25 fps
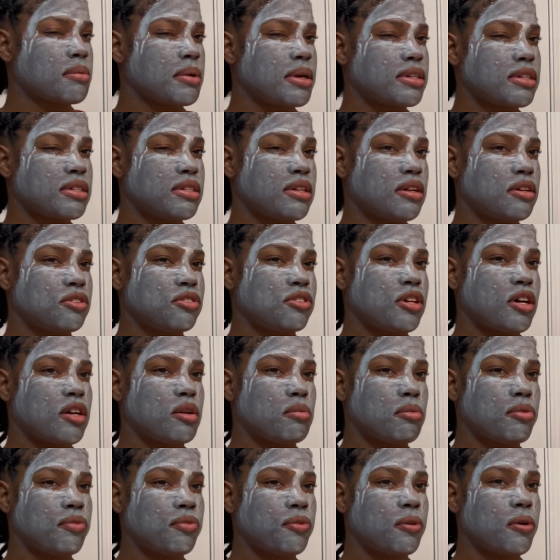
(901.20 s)
about this on the
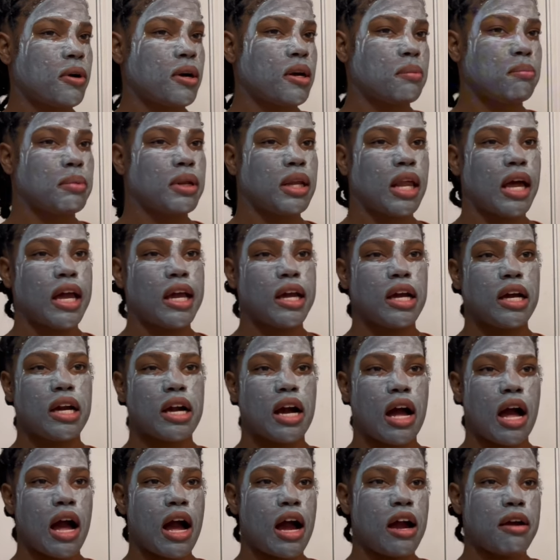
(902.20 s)
channel before, but like
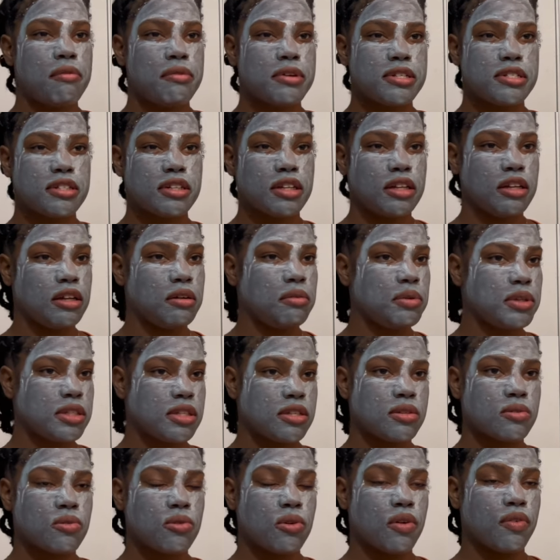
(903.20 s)
I originally went to
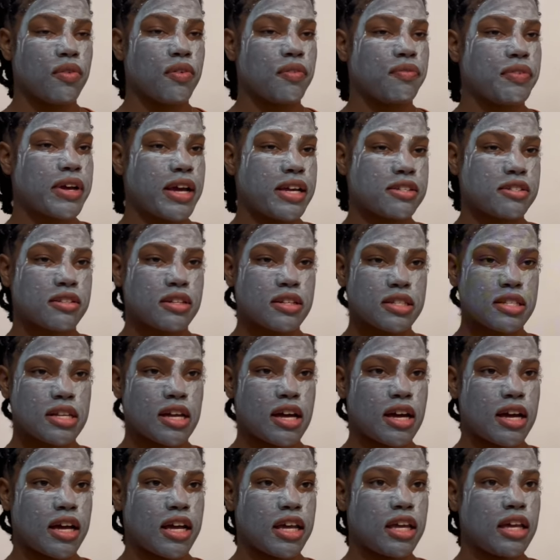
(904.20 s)
school for fashion
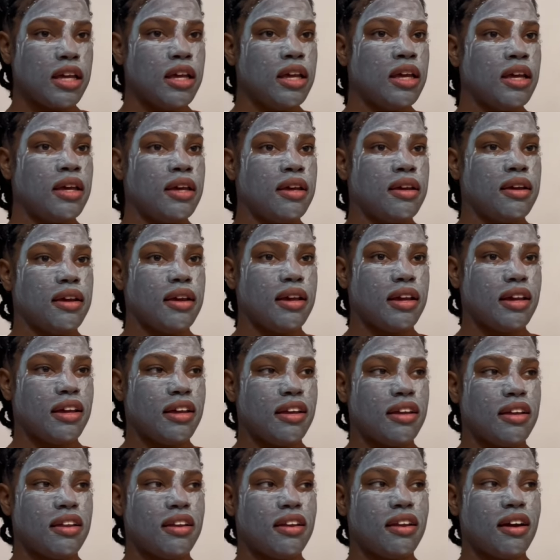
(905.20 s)
design,
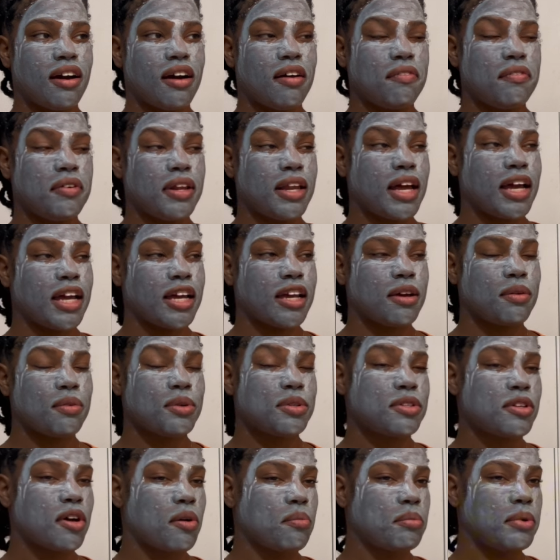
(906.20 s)
and I feel like it was
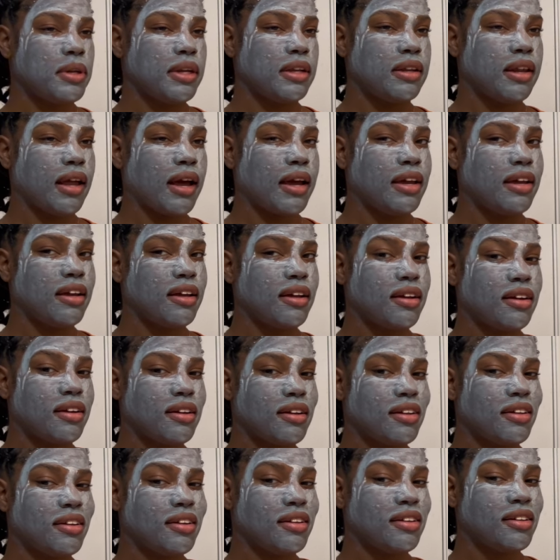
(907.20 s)
so many like,
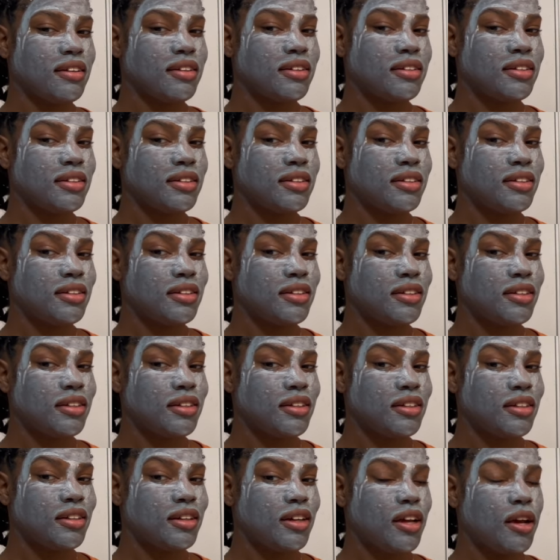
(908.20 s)

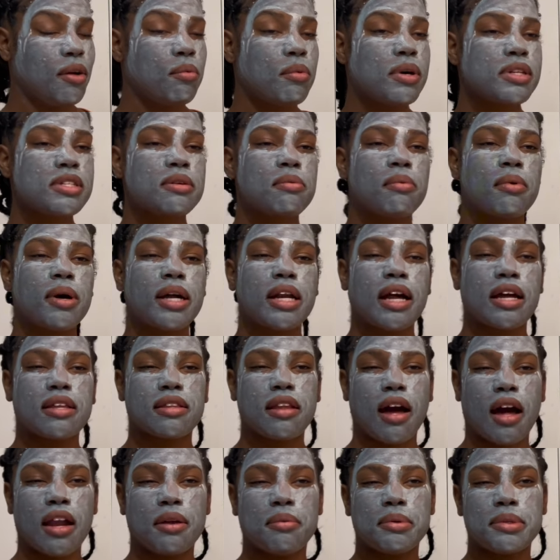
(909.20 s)
it wasn't what I
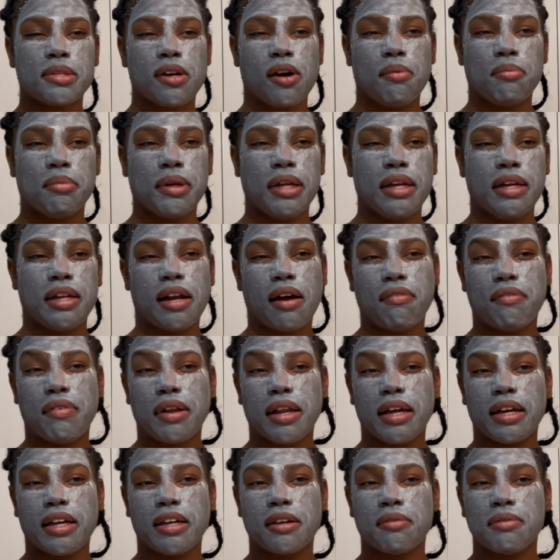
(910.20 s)
thought it was gonna be, and I feel
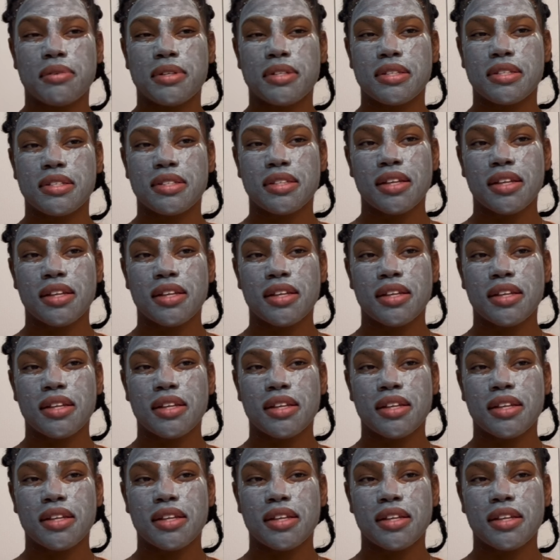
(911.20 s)
like it was